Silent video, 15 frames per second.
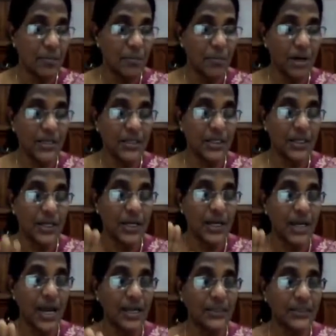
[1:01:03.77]
But
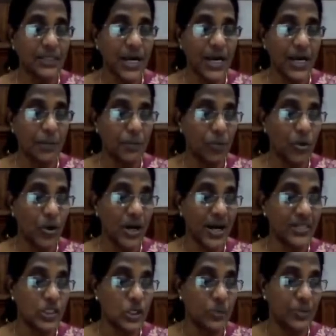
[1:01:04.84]
entire book
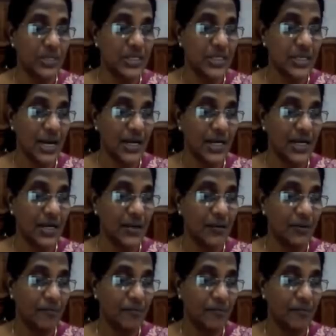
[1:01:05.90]
has to be studied.